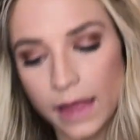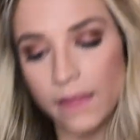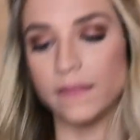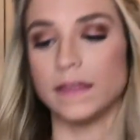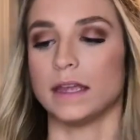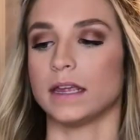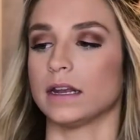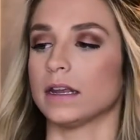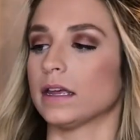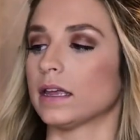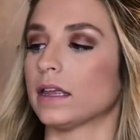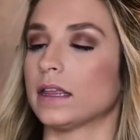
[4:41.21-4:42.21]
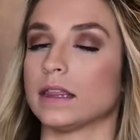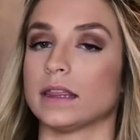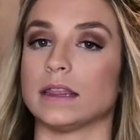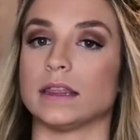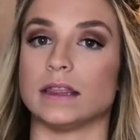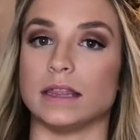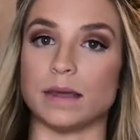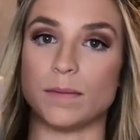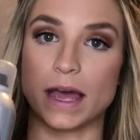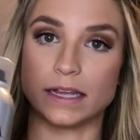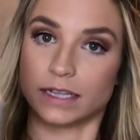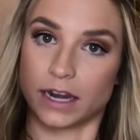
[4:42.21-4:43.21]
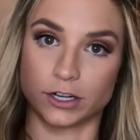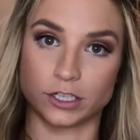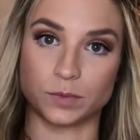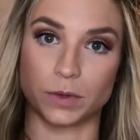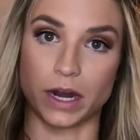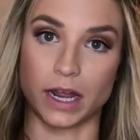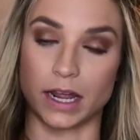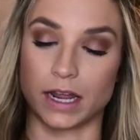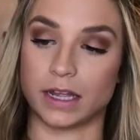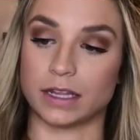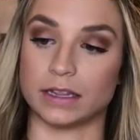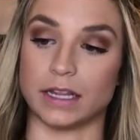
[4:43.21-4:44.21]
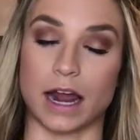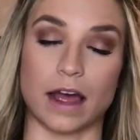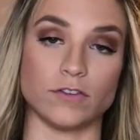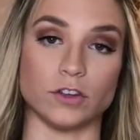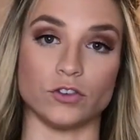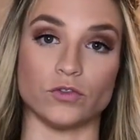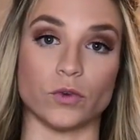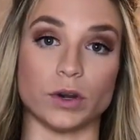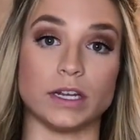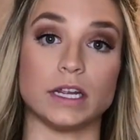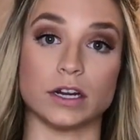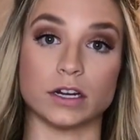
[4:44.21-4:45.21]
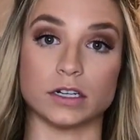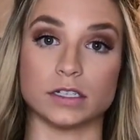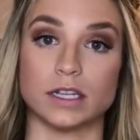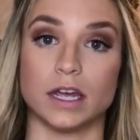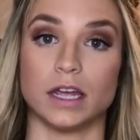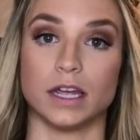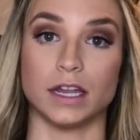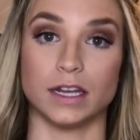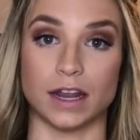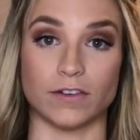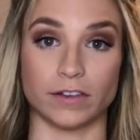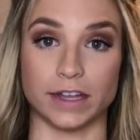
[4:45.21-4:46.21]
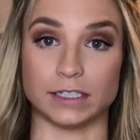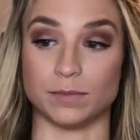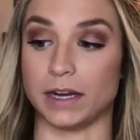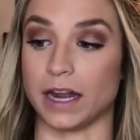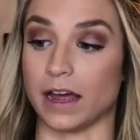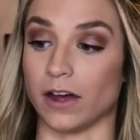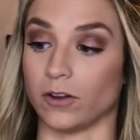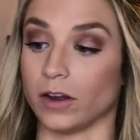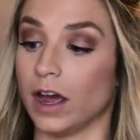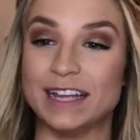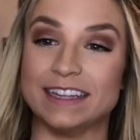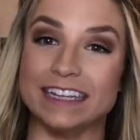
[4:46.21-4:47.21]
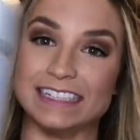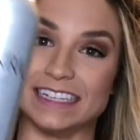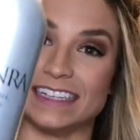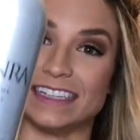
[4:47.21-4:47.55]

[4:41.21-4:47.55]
And then the best hairspray that I have used for years, never lets me down. This